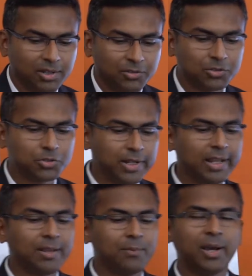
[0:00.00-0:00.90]
So
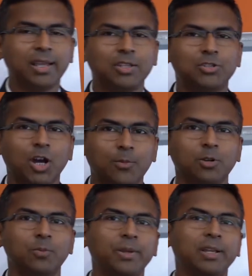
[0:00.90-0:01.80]
today my job
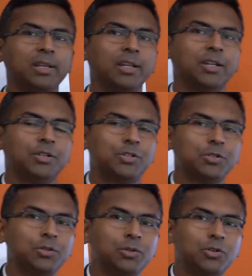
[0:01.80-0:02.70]
would be
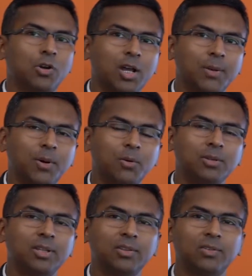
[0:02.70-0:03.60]
to talk
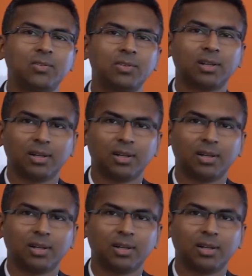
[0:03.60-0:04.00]
about these